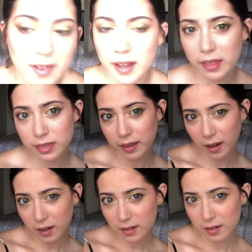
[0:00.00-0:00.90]
I
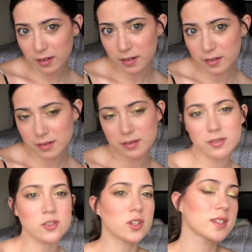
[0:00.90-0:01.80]
think
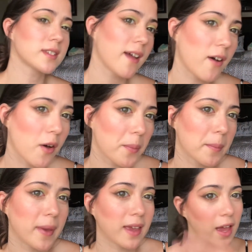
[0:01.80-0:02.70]
just to help
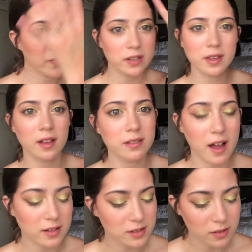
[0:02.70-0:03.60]
make everything
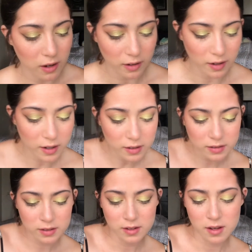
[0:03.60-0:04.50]
last longer
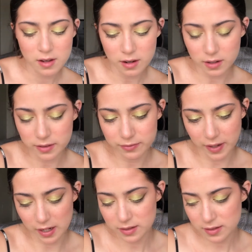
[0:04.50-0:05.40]
on the
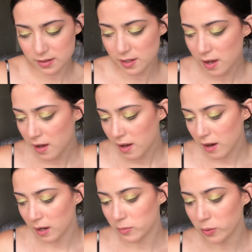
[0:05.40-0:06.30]
face,
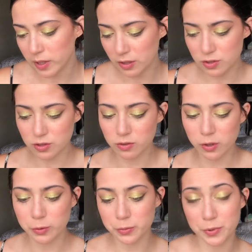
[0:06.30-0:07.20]
I'm going to
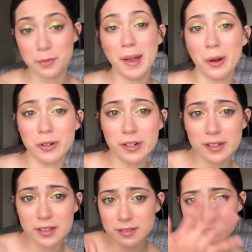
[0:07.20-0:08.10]
go in with powder
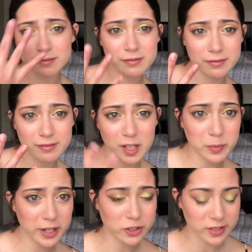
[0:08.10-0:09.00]

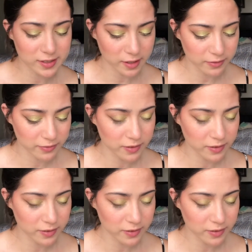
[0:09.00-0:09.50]
complexion stuff.